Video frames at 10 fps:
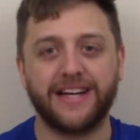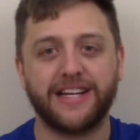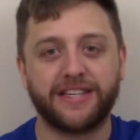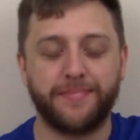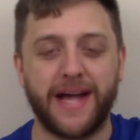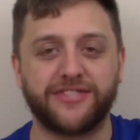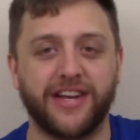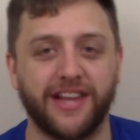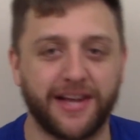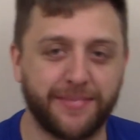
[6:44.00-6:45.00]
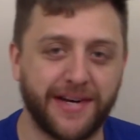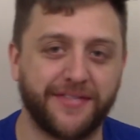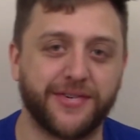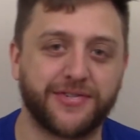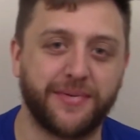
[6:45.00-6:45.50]
Smash that like button
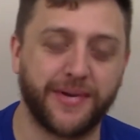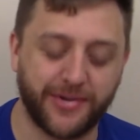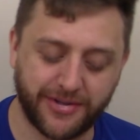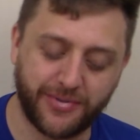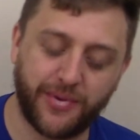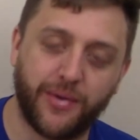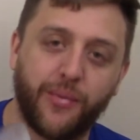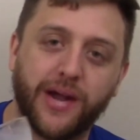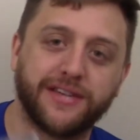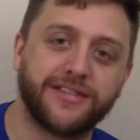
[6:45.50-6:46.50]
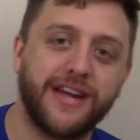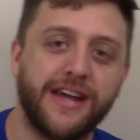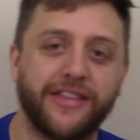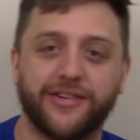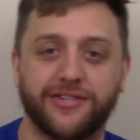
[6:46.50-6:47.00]
if you're somebody who doesn't want to waste
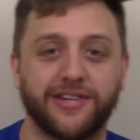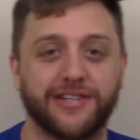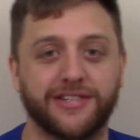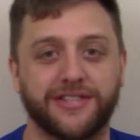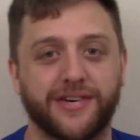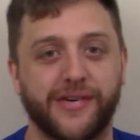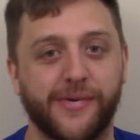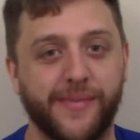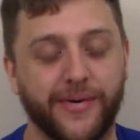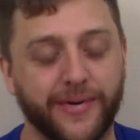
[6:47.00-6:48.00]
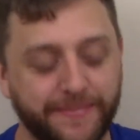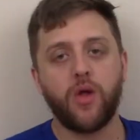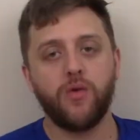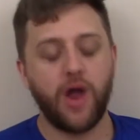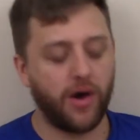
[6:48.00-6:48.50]
their delicious cereal milk.
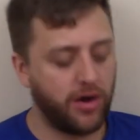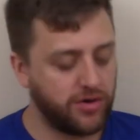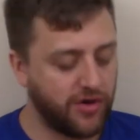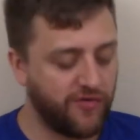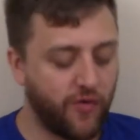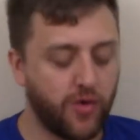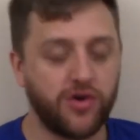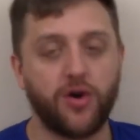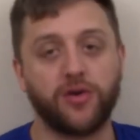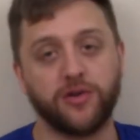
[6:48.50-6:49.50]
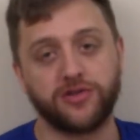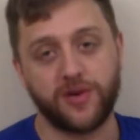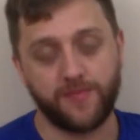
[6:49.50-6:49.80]
Now on to the four yogurts.